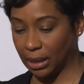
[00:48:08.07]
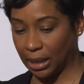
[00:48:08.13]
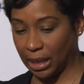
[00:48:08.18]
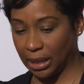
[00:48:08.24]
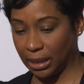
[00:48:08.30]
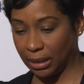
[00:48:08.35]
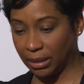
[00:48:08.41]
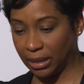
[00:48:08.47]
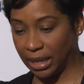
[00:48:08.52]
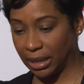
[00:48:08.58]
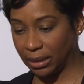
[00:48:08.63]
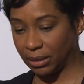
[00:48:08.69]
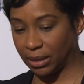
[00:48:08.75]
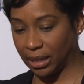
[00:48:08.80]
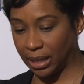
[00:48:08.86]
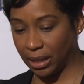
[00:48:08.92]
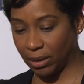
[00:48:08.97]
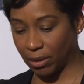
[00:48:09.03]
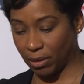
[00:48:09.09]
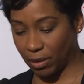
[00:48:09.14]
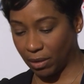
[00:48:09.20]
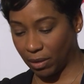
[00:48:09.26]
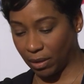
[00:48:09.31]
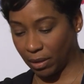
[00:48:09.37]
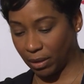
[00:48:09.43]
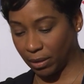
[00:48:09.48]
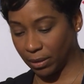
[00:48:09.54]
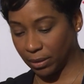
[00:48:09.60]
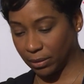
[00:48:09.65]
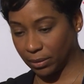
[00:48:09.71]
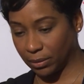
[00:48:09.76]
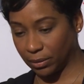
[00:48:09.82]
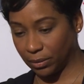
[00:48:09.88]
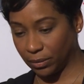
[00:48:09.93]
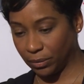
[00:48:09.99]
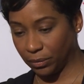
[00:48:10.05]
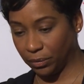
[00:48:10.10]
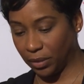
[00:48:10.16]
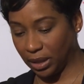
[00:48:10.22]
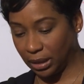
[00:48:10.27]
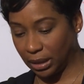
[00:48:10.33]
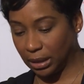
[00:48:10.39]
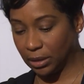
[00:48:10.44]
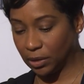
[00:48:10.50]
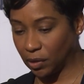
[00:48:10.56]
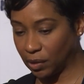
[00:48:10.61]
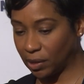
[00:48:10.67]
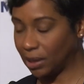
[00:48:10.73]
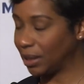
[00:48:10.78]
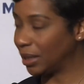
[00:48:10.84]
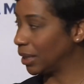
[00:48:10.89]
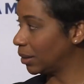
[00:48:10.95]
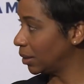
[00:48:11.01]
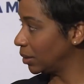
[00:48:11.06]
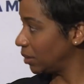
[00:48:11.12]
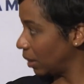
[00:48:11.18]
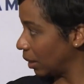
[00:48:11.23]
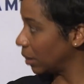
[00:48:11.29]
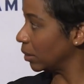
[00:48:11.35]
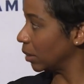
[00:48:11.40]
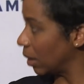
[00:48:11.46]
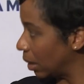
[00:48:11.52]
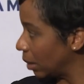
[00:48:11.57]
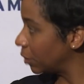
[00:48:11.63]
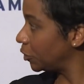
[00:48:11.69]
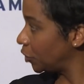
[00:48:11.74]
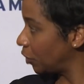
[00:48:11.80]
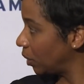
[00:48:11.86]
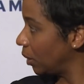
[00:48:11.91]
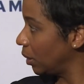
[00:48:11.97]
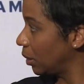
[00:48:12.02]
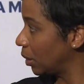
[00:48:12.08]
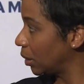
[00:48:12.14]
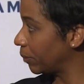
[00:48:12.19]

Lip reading: and that they are really looking at the technology